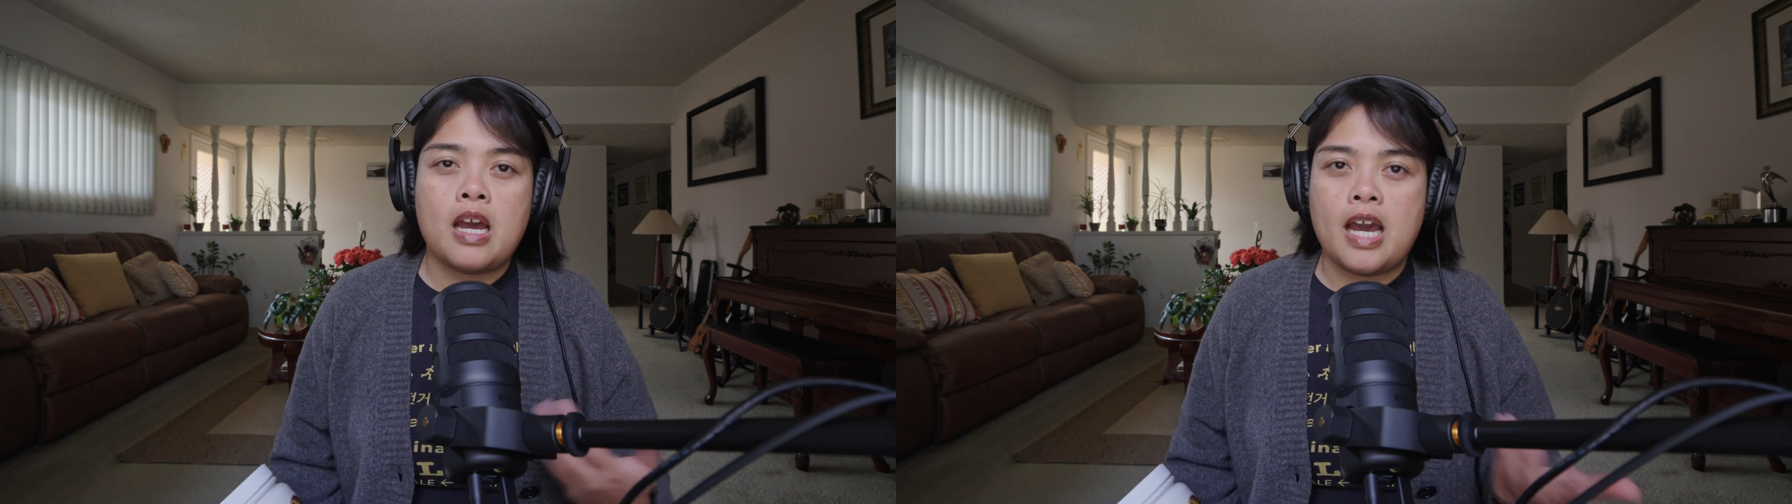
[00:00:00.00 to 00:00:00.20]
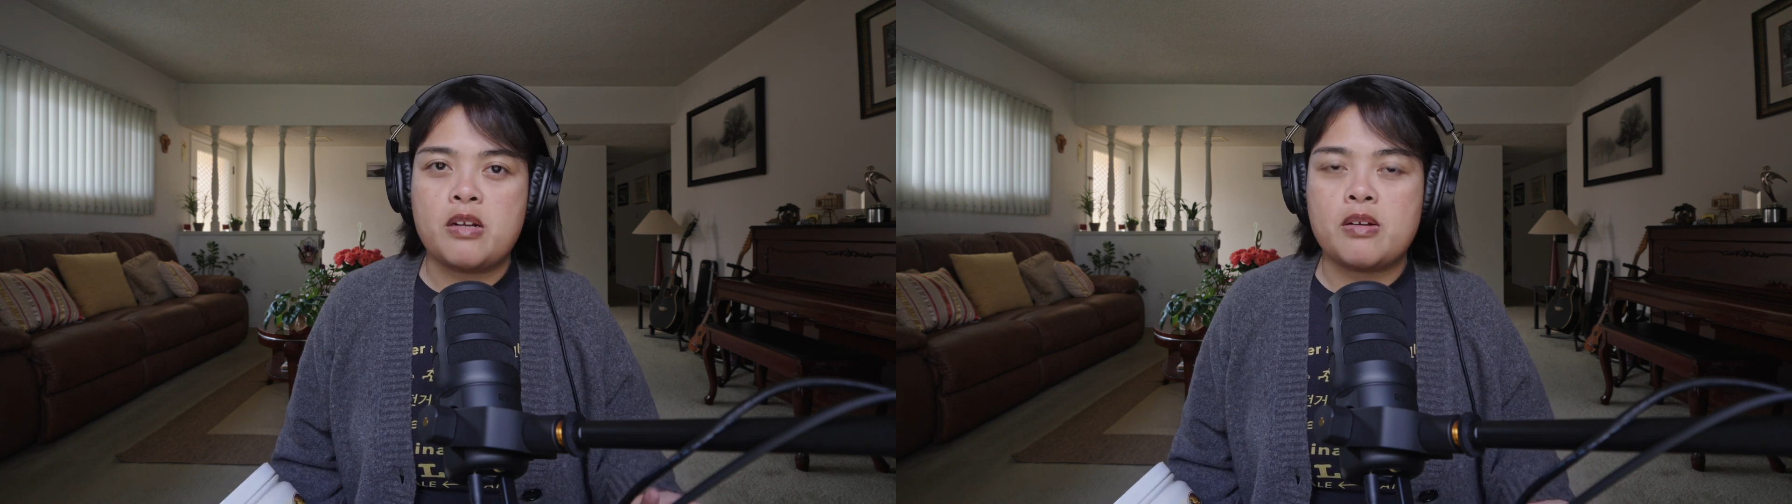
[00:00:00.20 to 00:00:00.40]

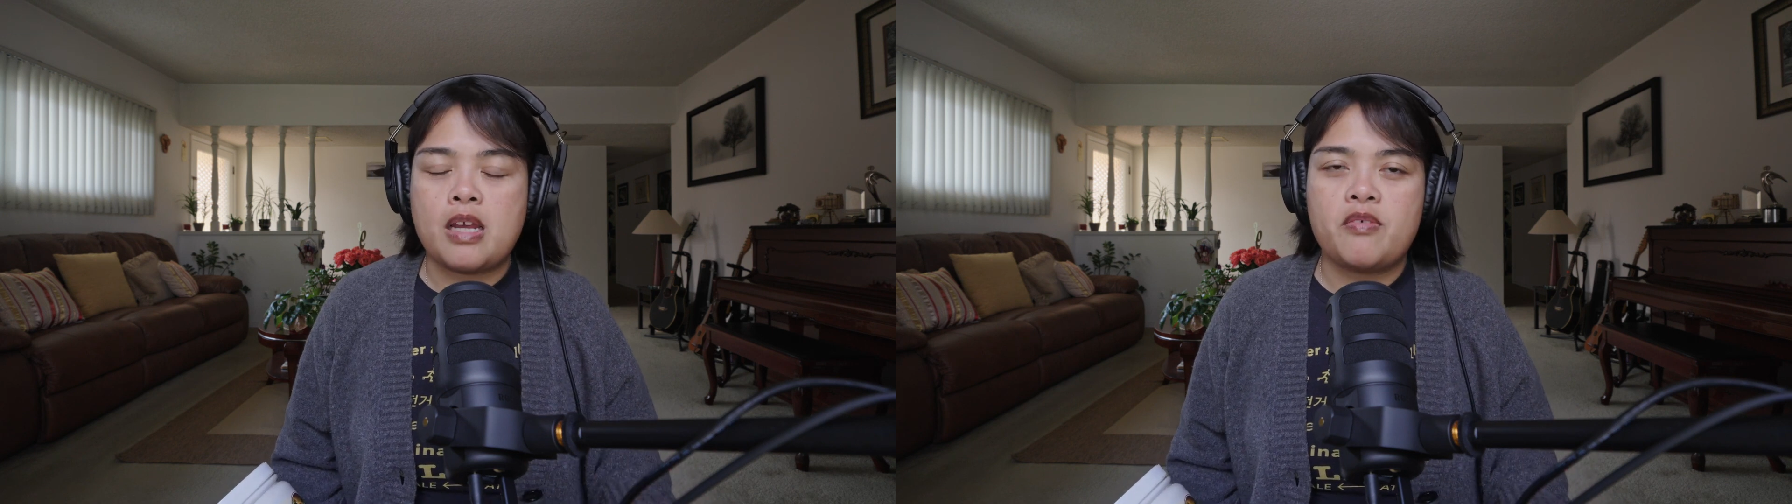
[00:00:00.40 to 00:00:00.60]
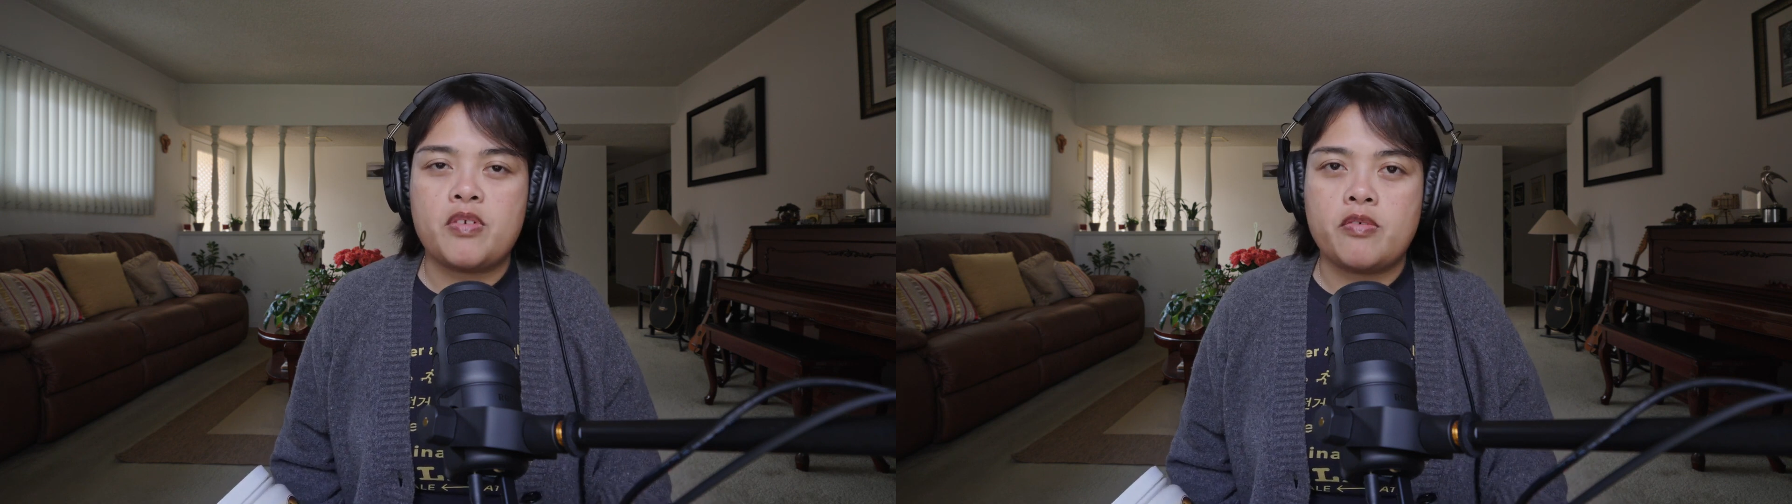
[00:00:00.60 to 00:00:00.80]
I don't
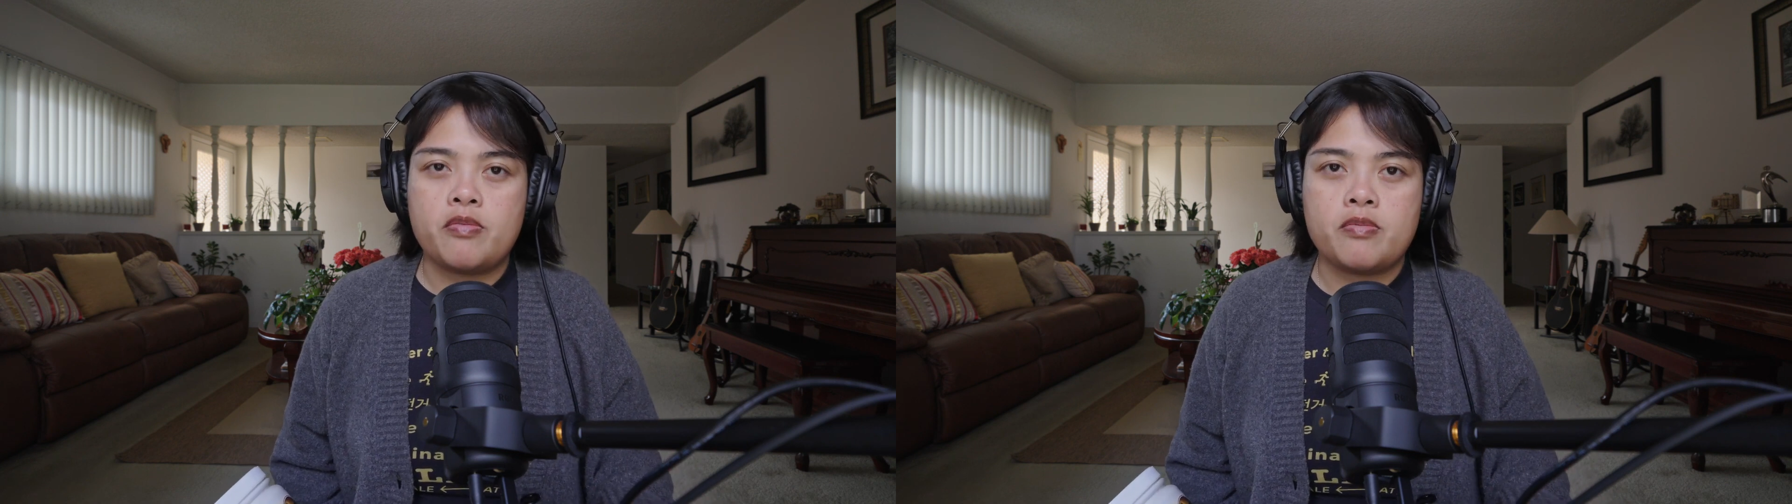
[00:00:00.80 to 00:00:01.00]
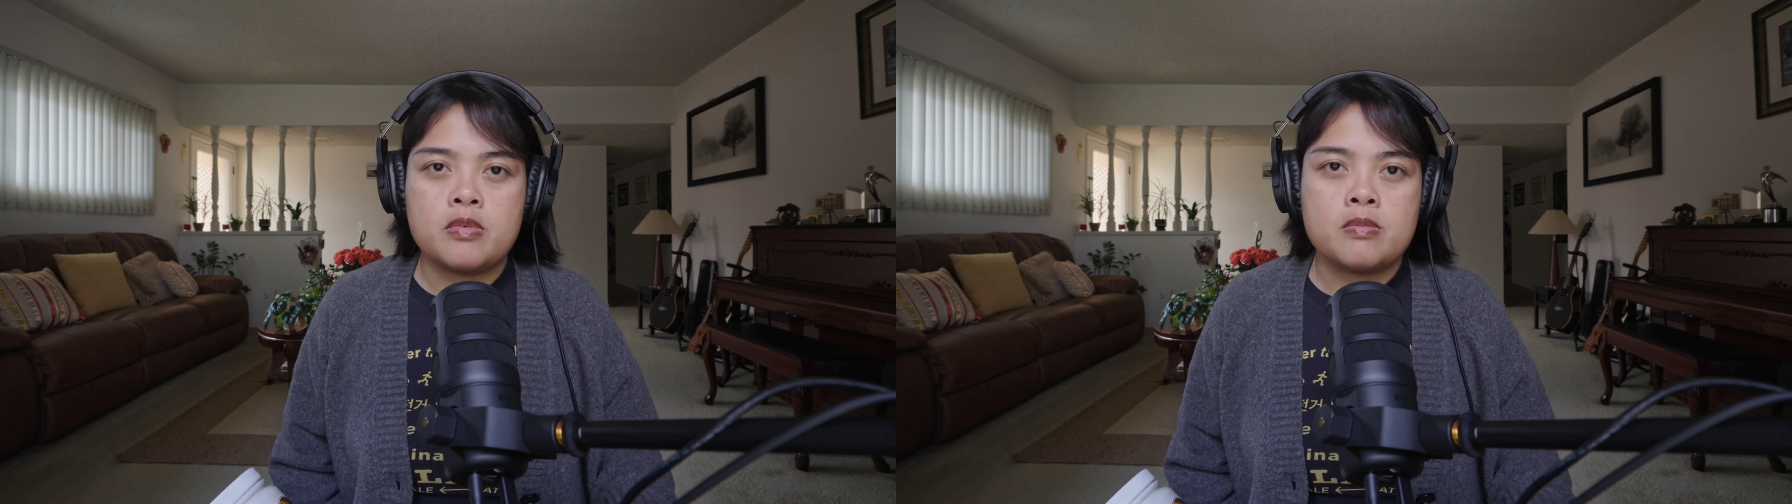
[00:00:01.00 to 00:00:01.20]
have
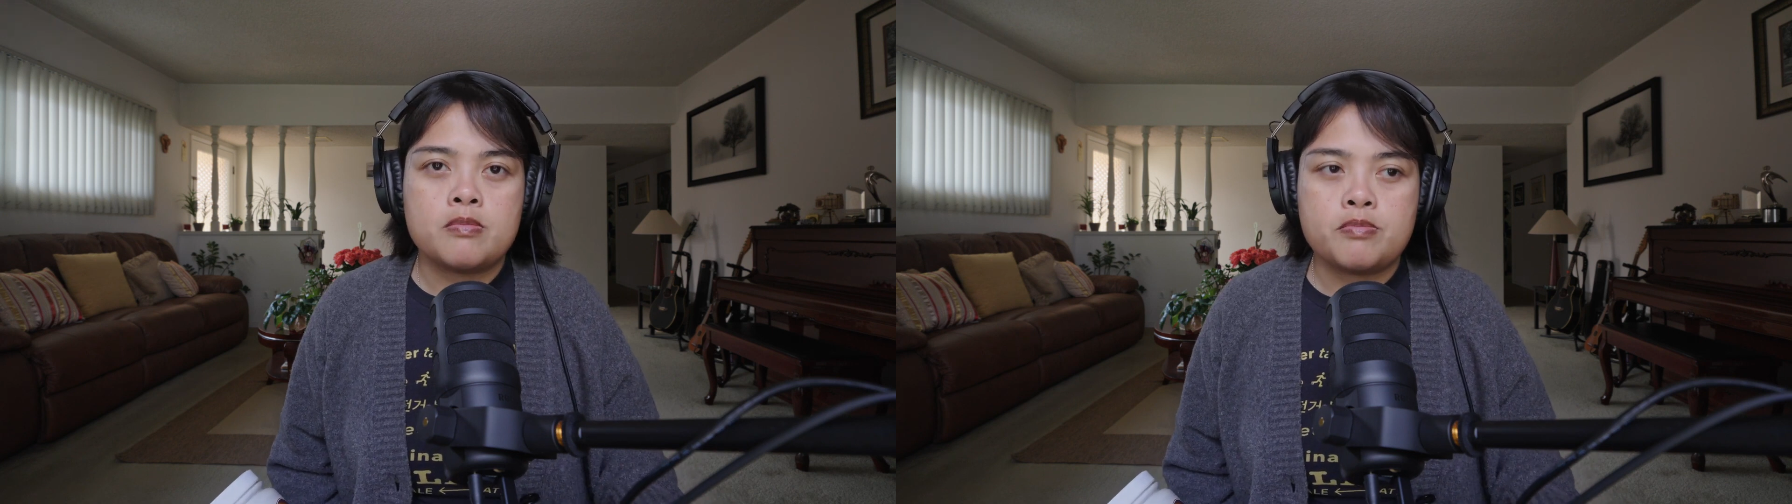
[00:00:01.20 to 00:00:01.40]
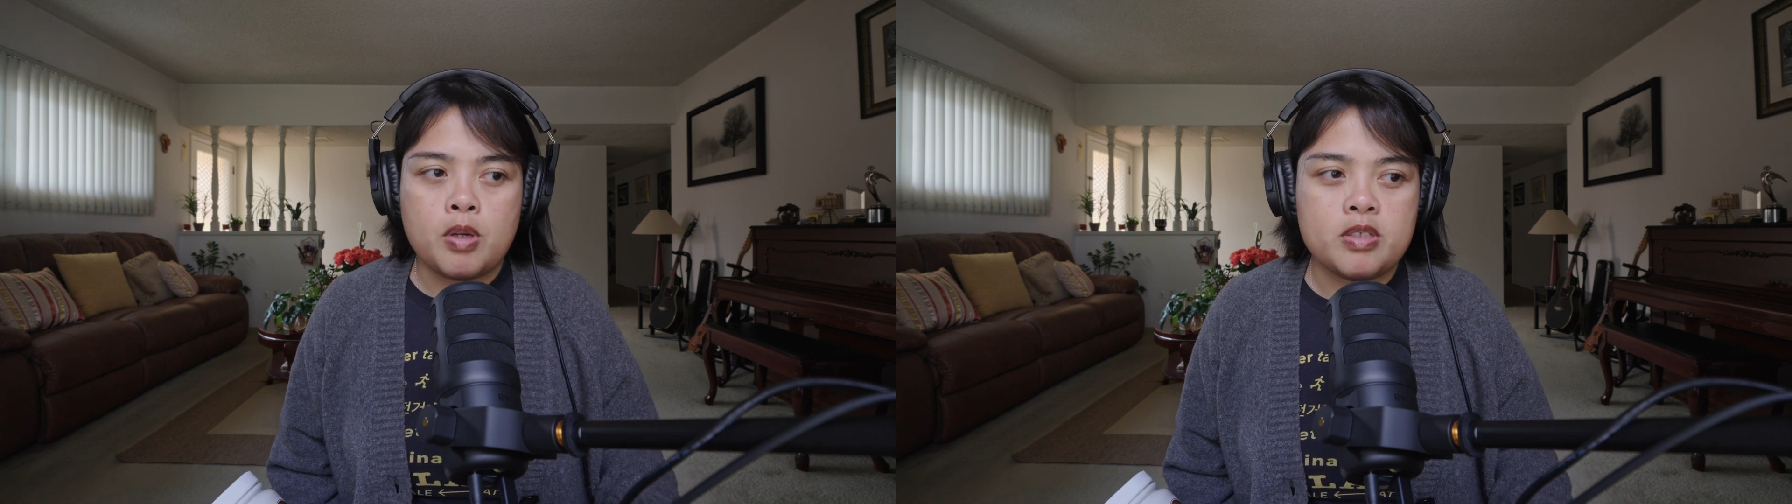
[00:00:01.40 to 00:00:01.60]
enough
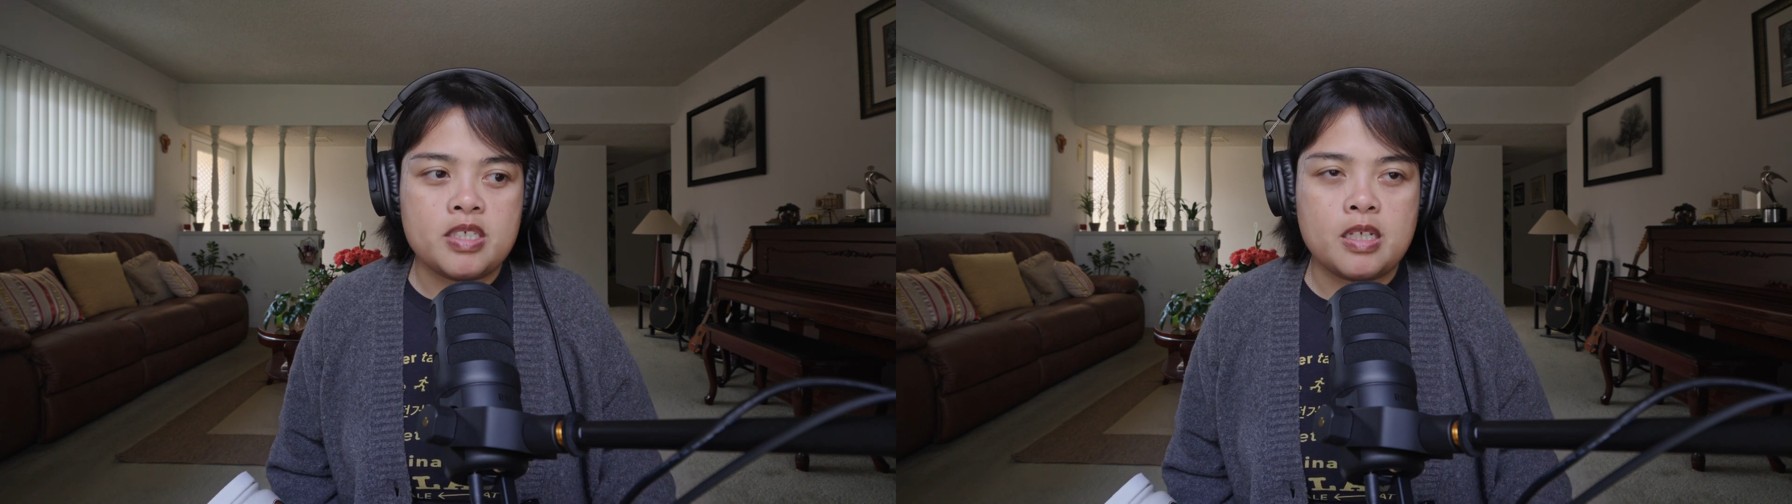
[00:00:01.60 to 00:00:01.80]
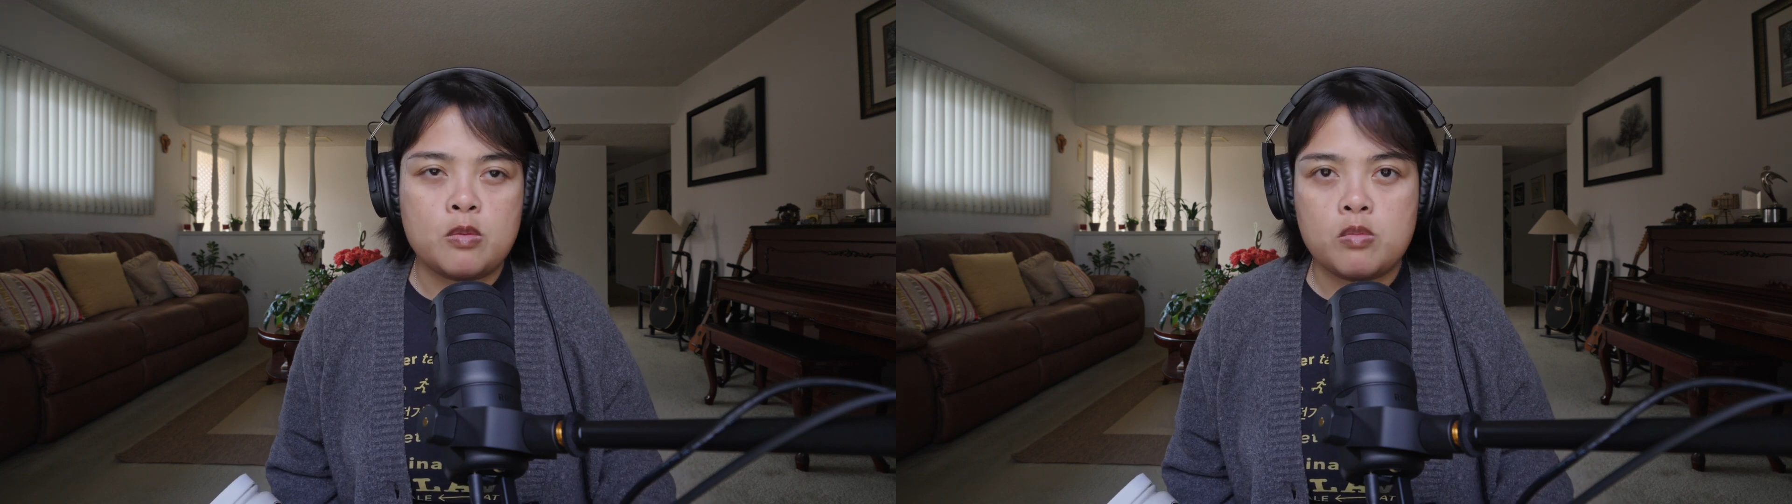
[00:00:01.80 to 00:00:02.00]

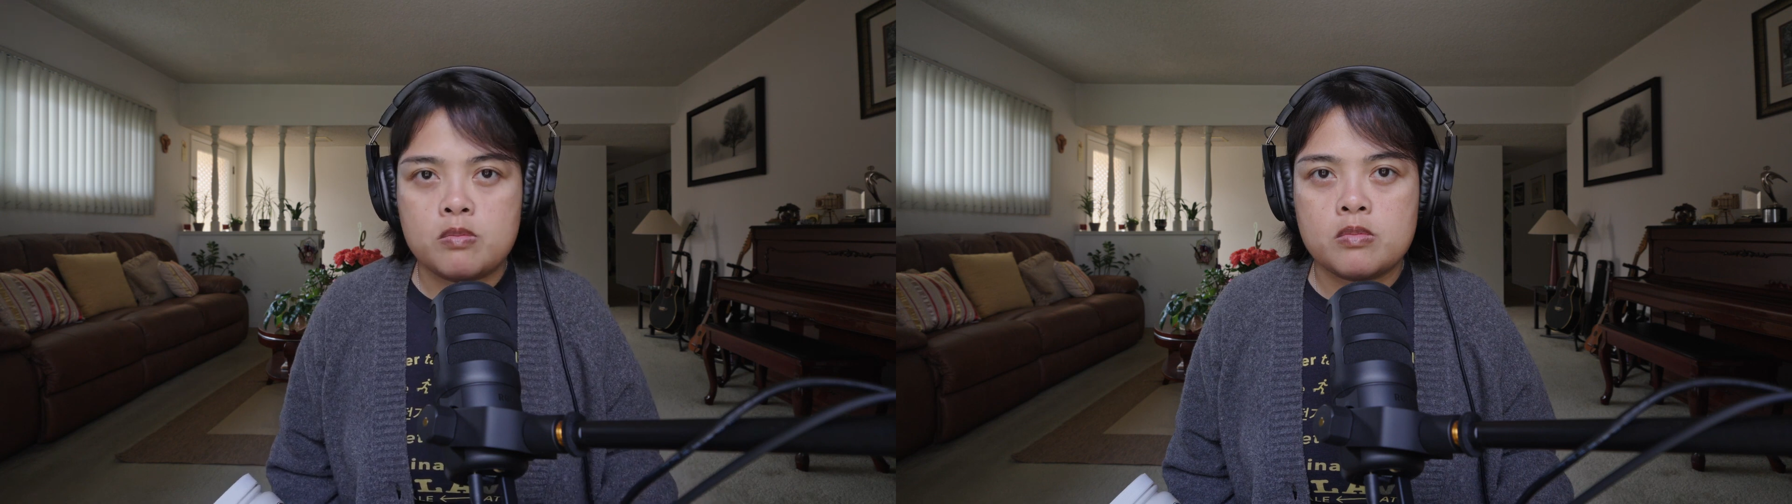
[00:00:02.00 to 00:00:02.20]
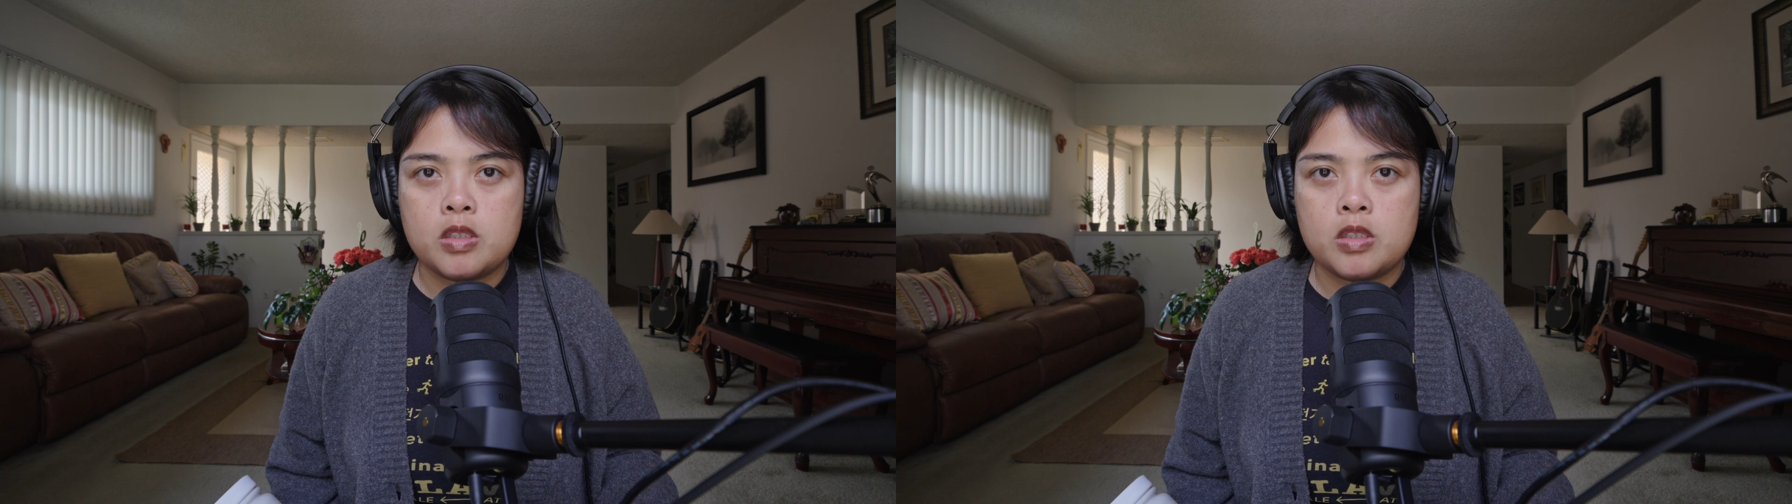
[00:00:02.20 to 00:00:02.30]
protein,